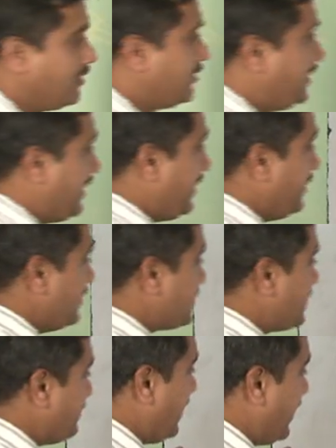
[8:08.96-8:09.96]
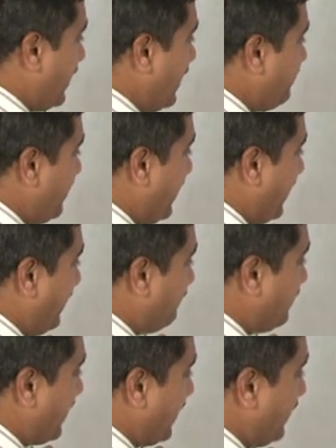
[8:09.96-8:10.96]
Then similarly, we
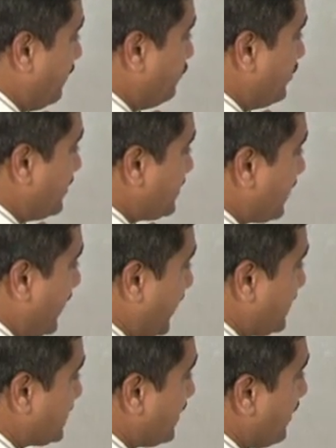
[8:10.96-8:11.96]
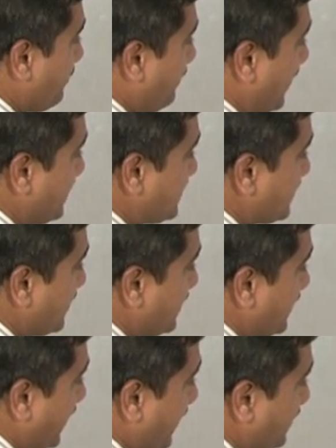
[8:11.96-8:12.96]
have tan inverse x plus
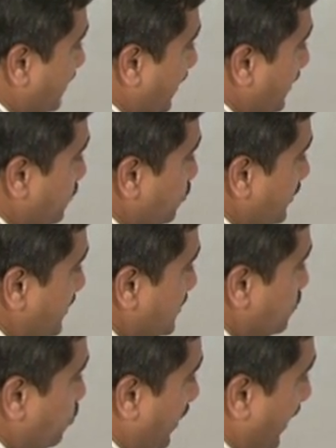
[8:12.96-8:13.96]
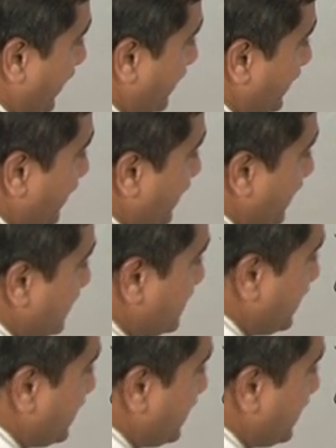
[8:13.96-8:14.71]
tan inverse y is